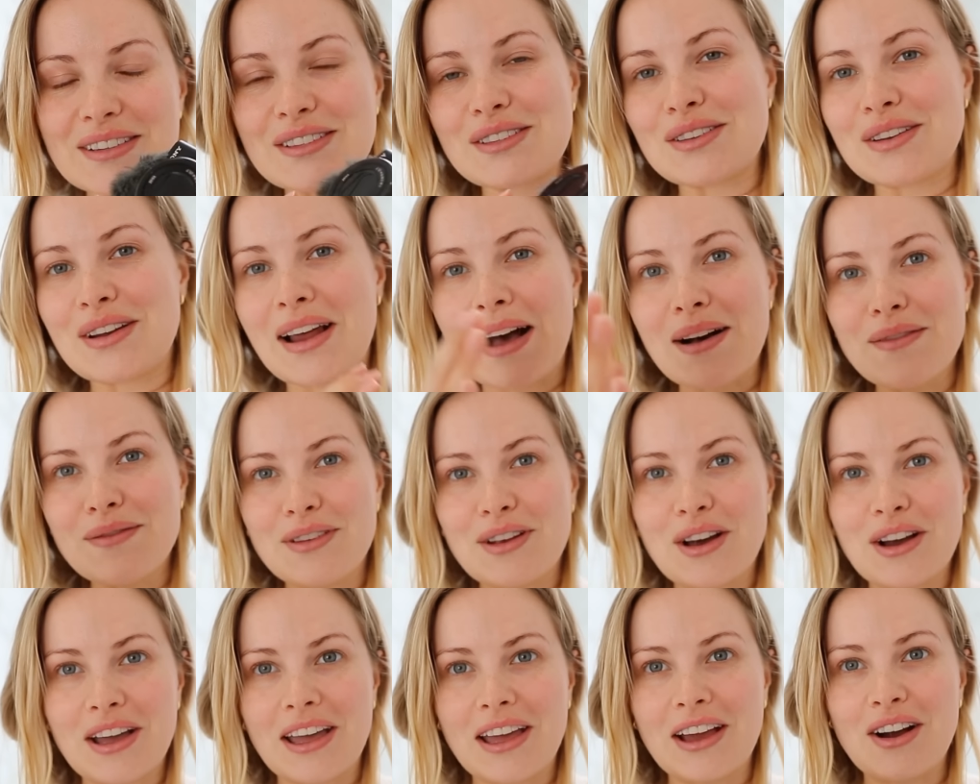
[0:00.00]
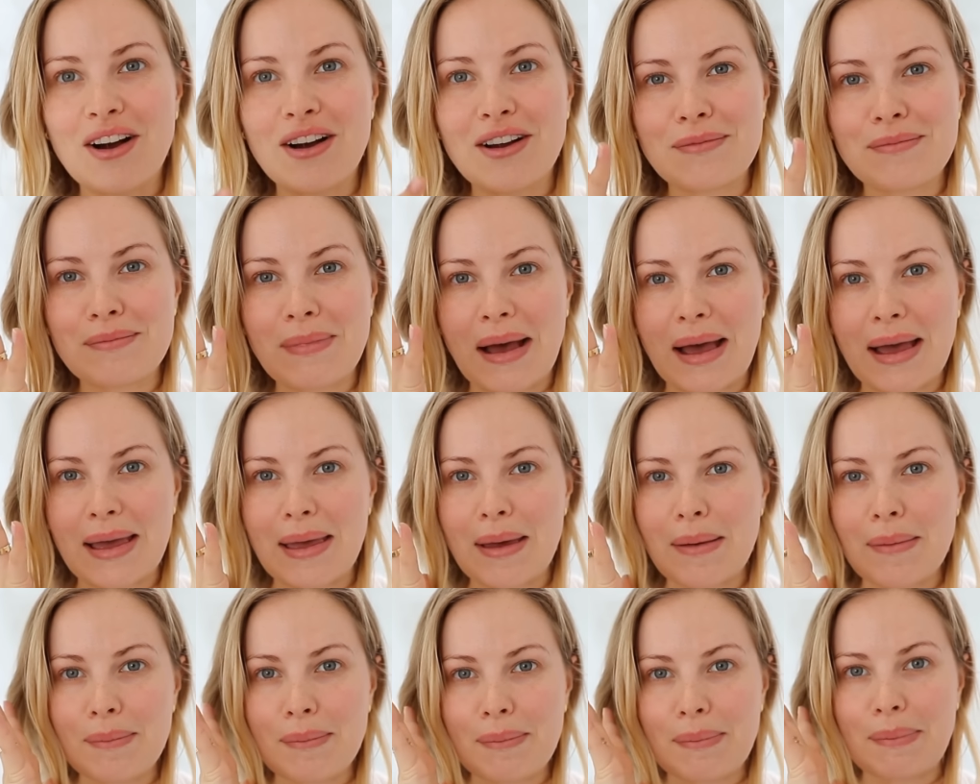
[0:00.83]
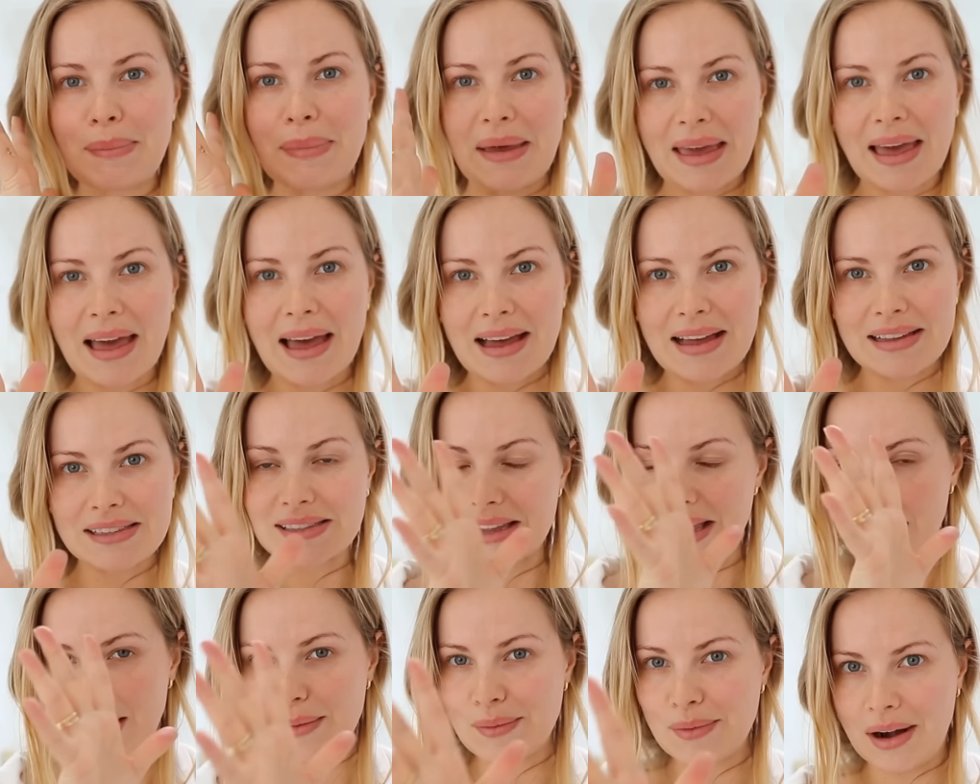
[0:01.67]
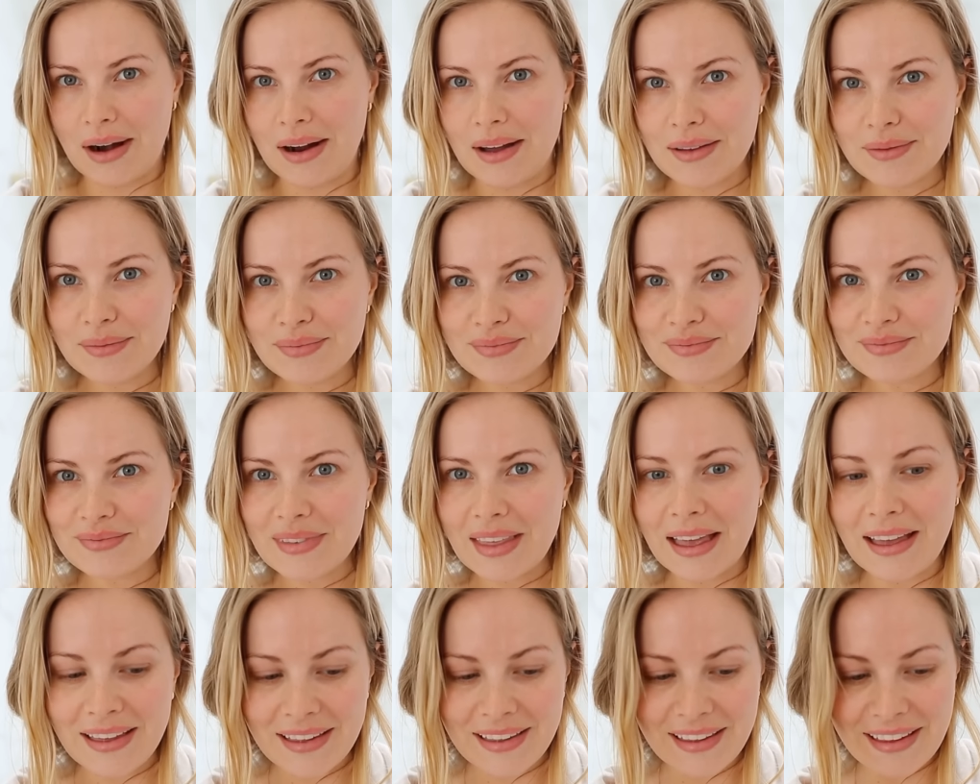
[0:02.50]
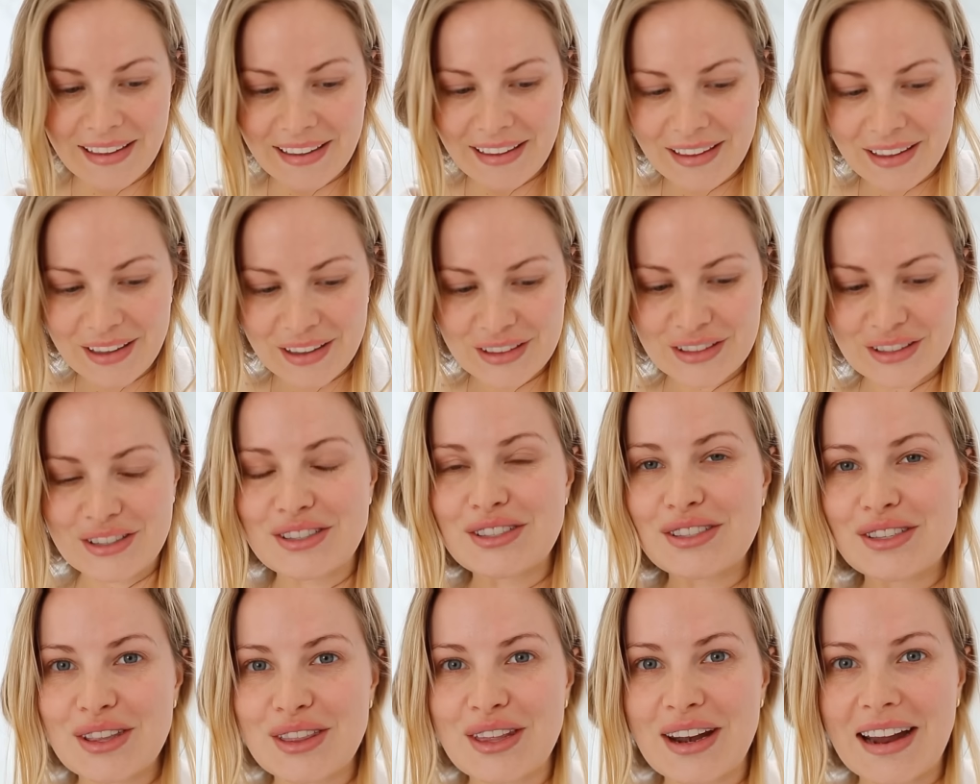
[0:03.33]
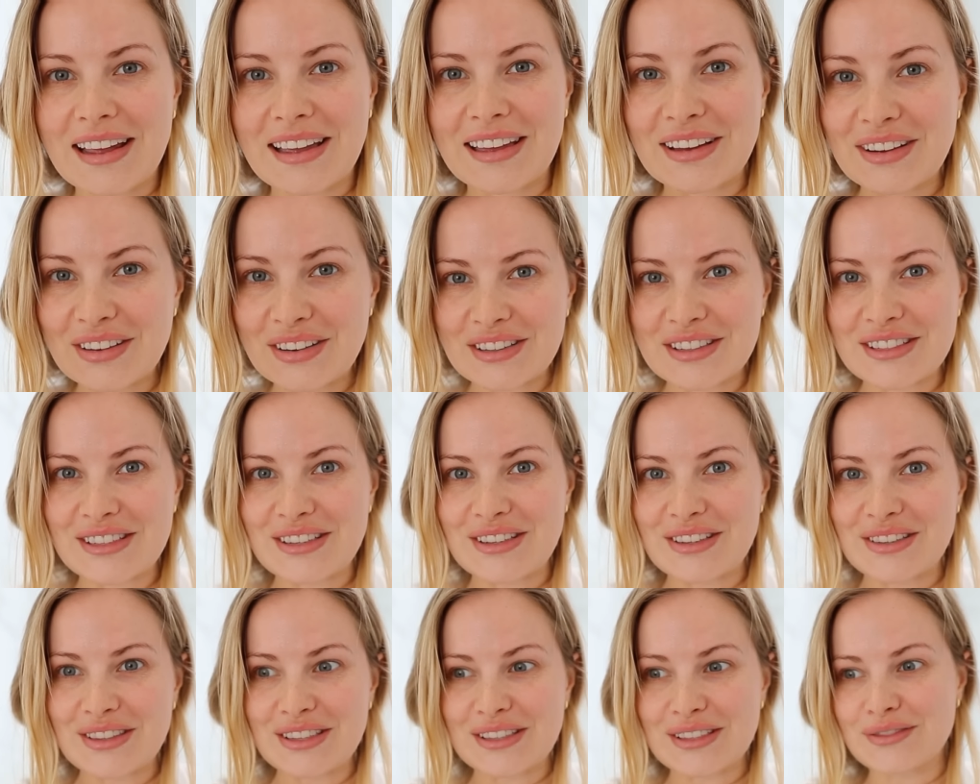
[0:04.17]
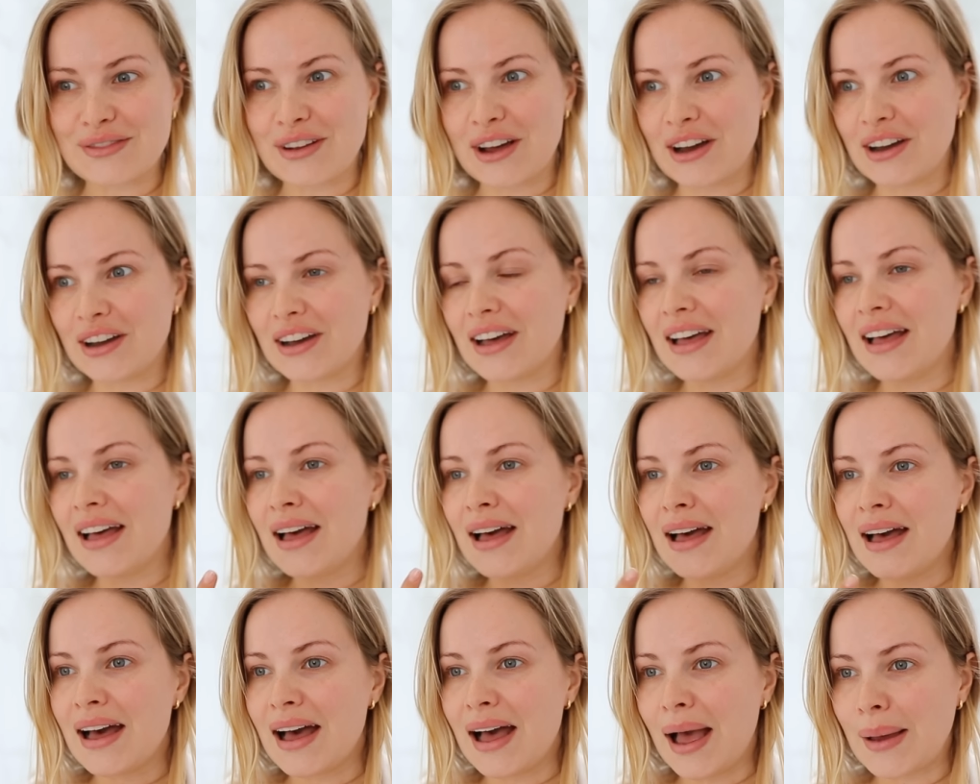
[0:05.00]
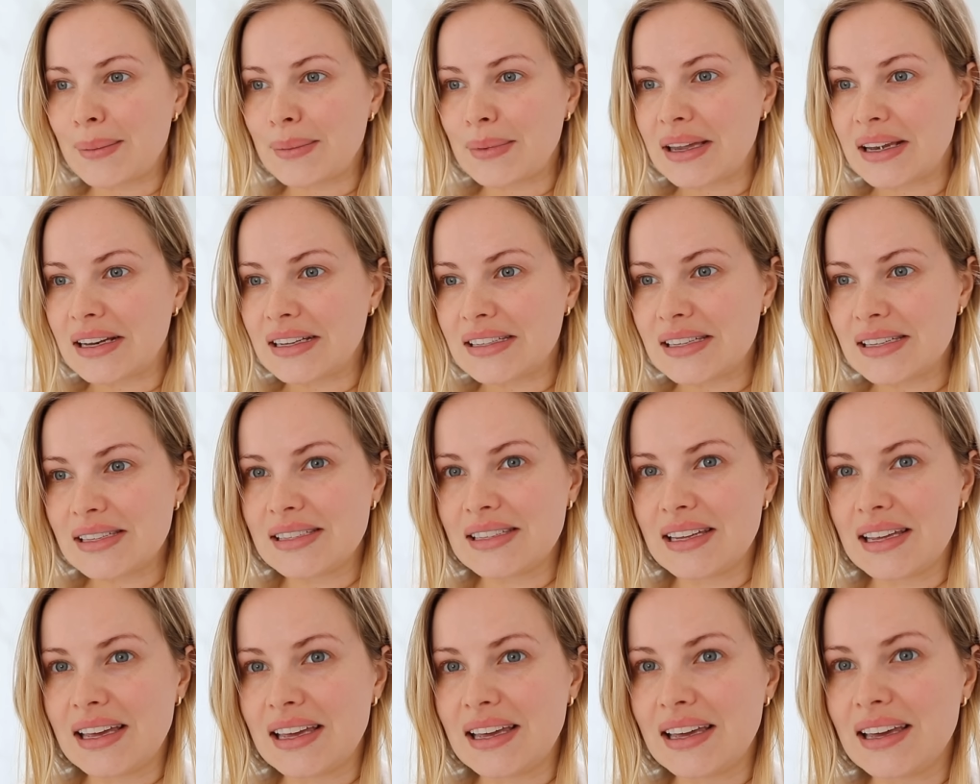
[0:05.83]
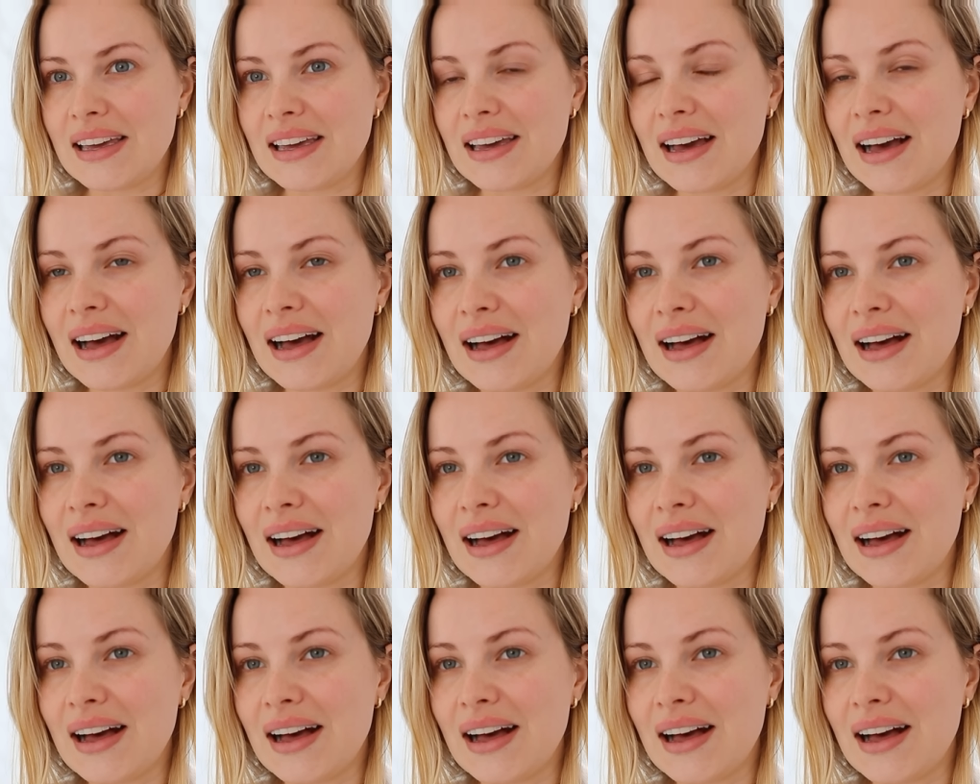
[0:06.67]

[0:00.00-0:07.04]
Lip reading: So now I'm vlogging on my big ass camera just so that I can continue this vlog. I'm gonna see